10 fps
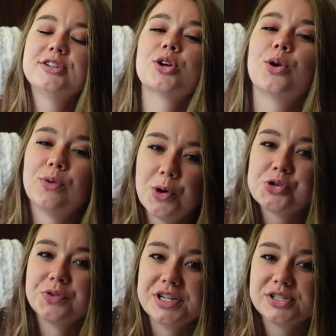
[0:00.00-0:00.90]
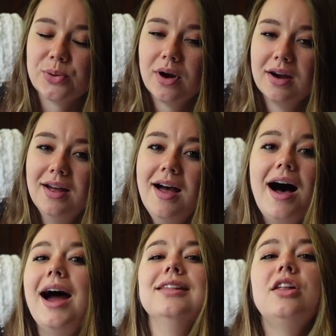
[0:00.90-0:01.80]
is a grocery store.
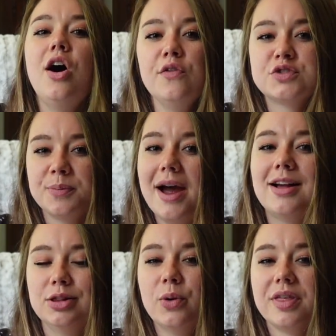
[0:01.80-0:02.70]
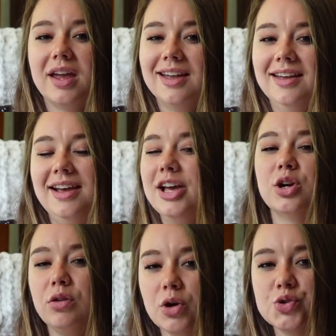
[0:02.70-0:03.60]
I love to buy clothing in
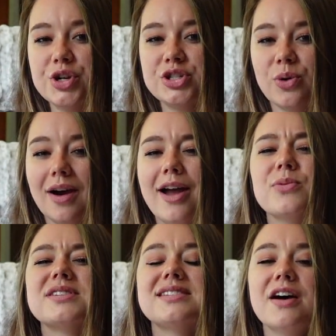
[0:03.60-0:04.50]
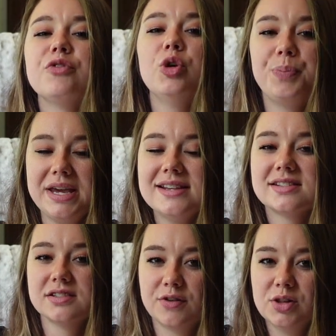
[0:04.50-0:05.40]
a grocery store. I own several
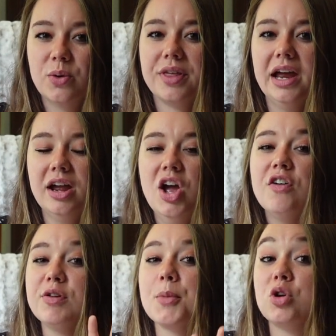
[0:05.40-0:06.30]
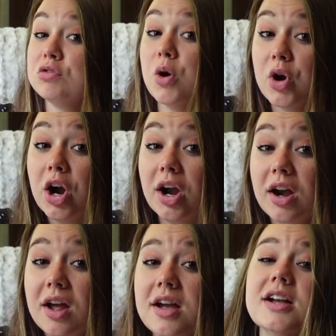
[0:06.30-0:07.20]
pieces of clothing from
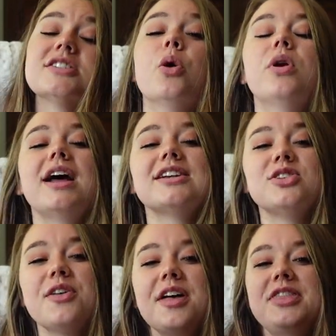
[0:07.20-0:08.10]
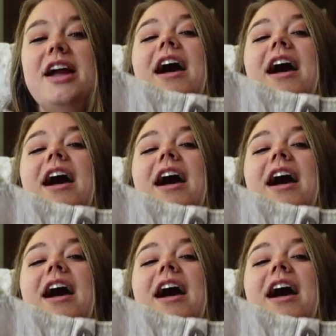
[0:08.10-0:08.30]
Kroger. So when I saw that they